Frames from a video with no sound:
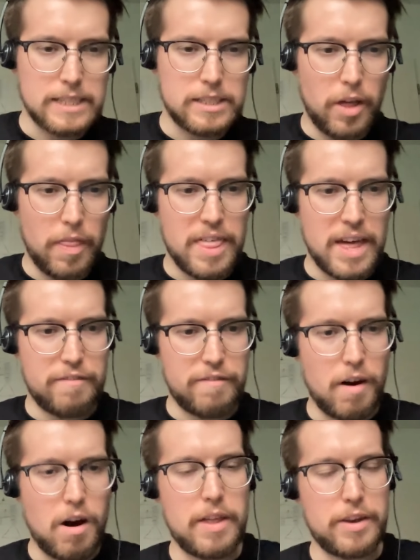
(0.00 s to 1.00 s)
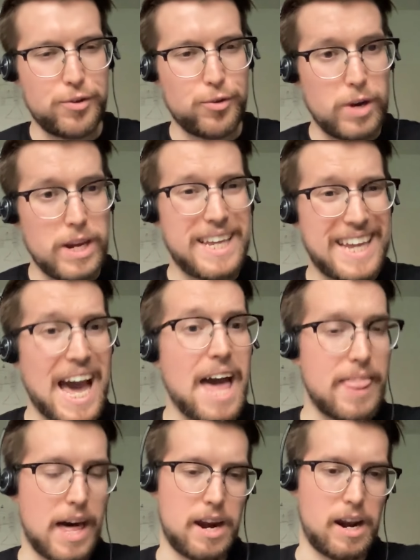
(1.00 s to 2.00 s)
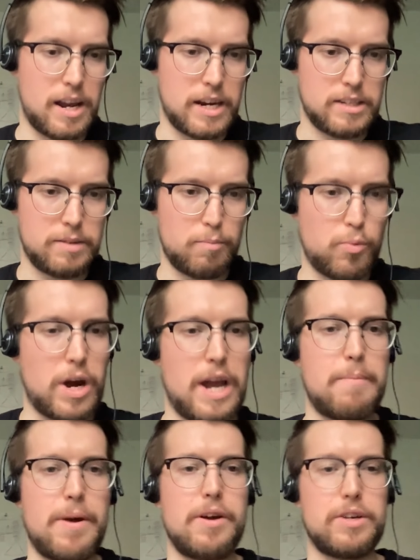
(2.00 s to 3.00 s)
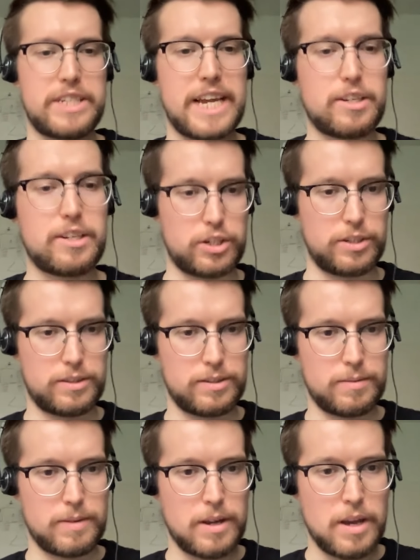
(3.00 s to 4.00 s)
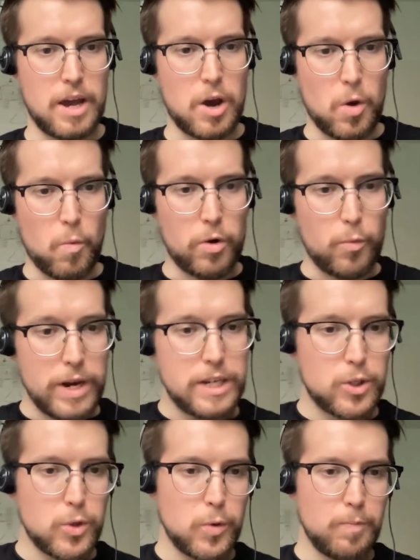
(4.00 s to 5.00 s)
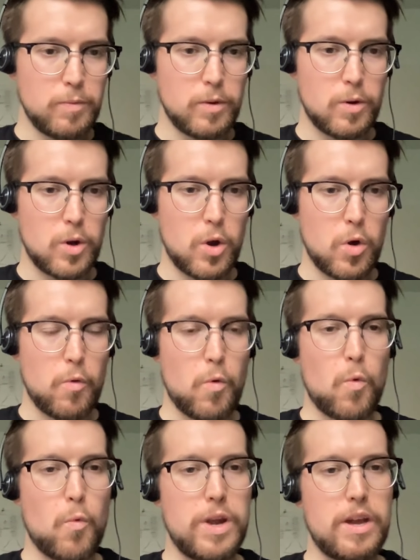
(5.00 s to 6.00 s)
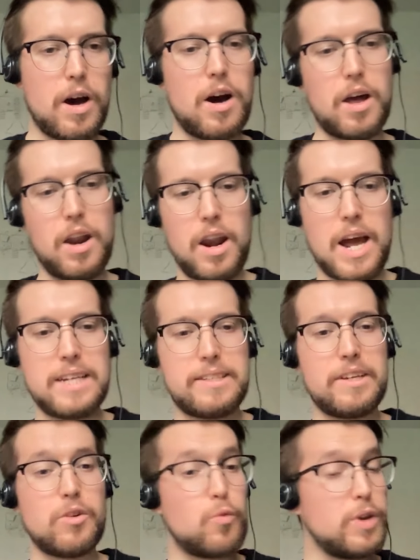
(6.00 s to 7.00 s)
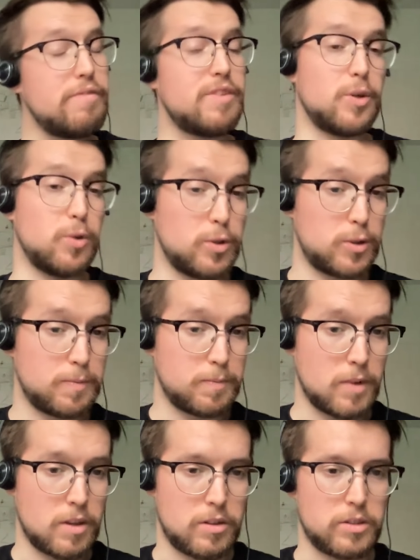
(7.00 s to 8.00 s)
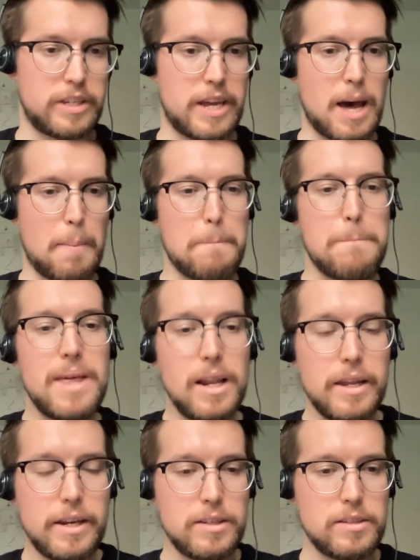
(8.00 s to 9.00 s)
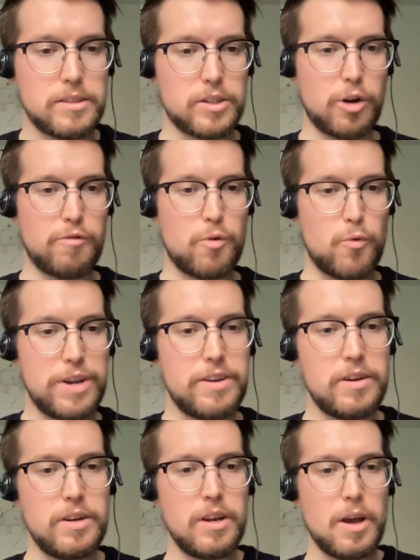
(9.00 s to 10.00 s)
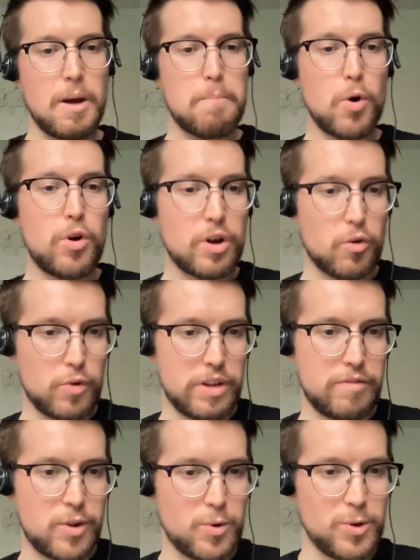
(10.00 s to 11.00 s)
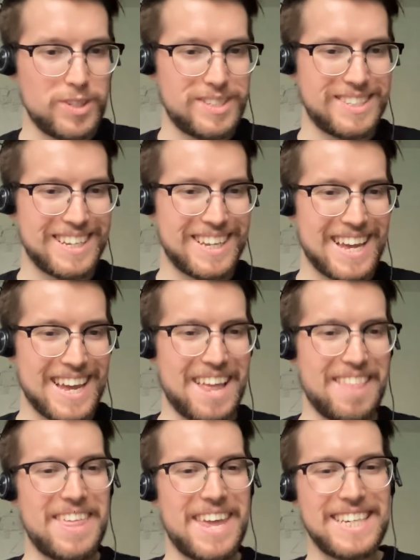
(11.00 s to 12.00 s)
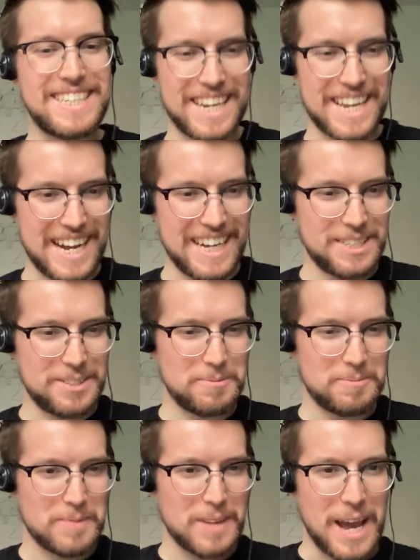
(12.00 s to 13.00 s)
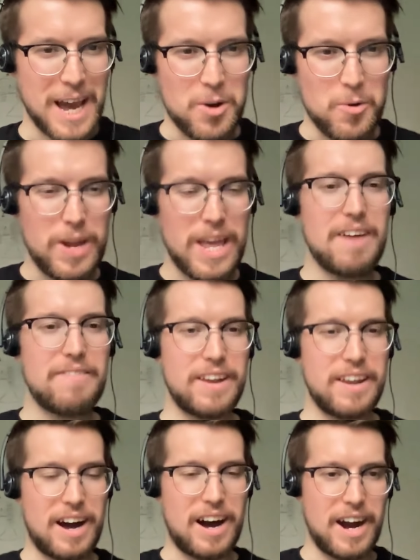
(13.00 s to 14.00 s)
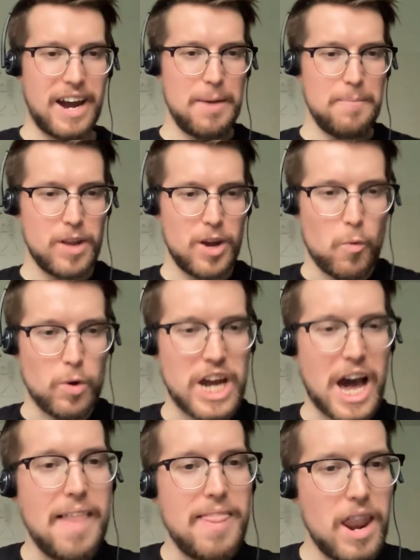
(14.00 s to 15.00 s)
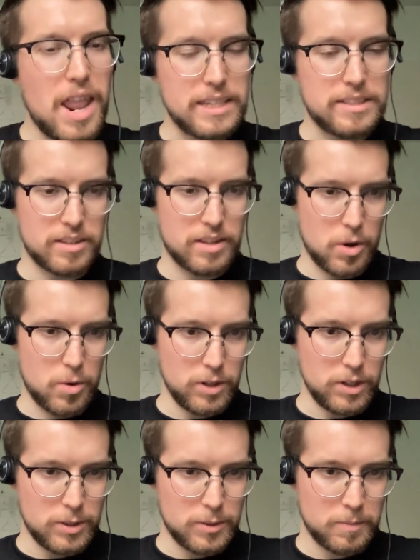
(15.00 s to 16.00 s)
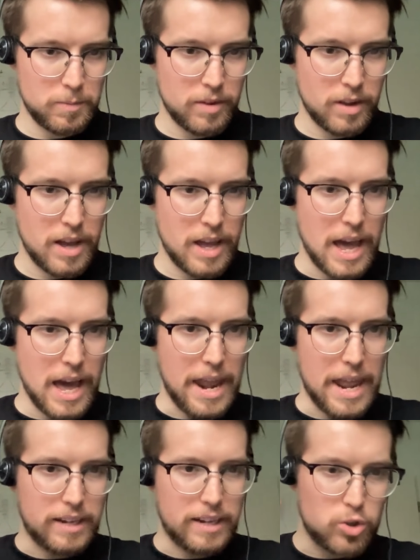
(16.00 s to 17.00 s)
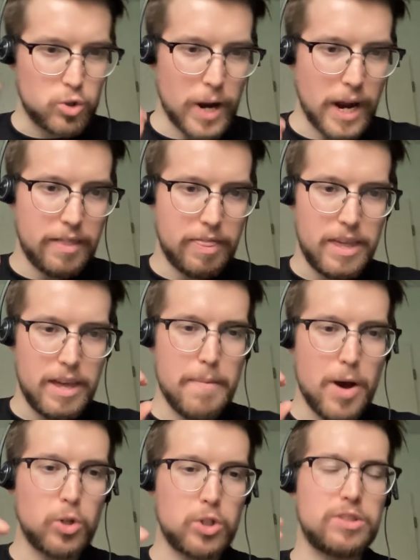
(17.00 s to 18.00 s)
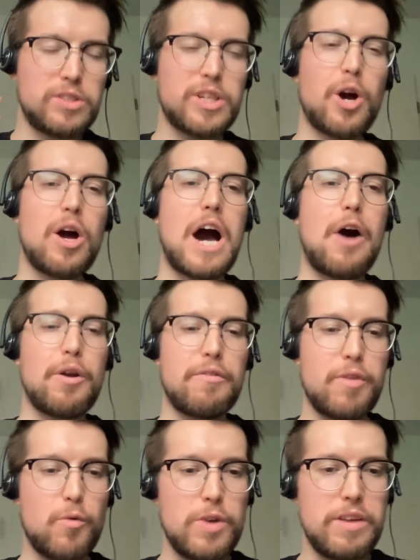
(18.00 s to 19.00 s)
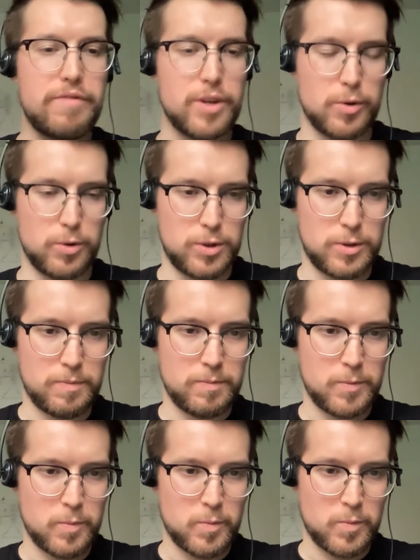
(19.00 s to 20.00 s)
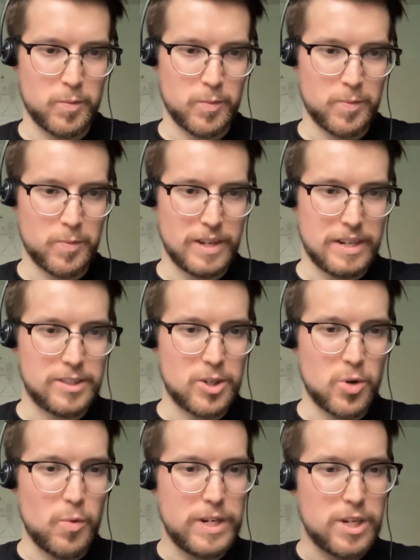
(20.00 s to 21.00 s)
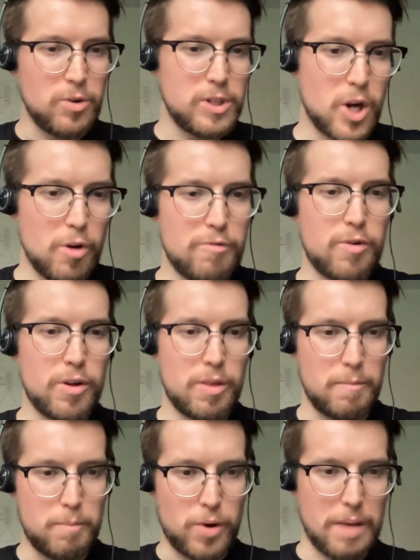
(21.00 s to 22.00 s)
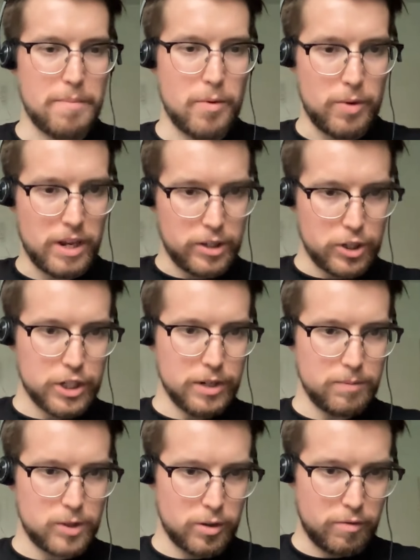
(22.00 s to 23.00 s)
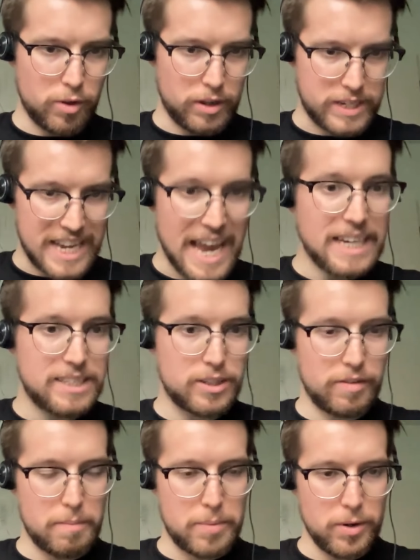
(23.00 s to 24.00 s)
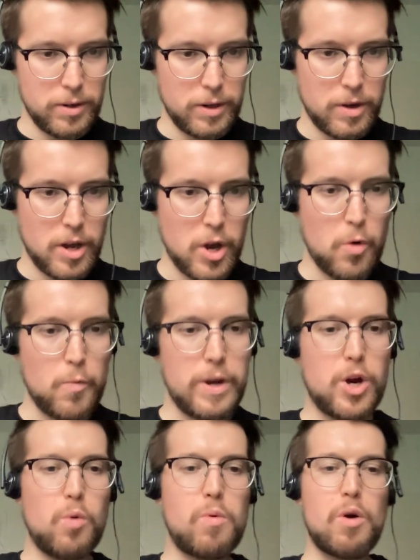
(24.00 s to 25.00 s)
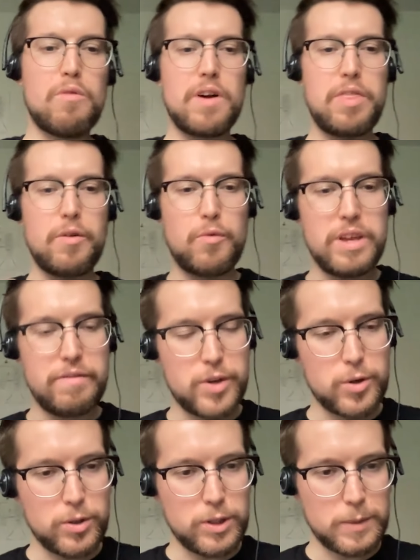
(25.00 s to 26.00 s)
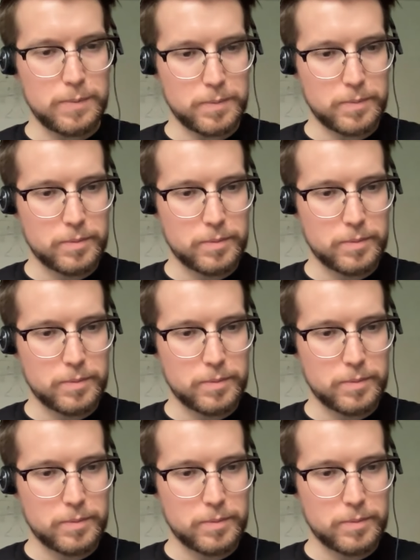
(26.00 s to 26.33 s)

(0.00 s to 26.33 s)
is not that far that you really can analyze primary texture. What we do, we are analyzing reviews. So there are millions of written book reviews in the internet and we have an AI which analyzes those and extract the emotions out of the reviews. So we don't go for the primary literature, so for the text of the book. We go over the reviews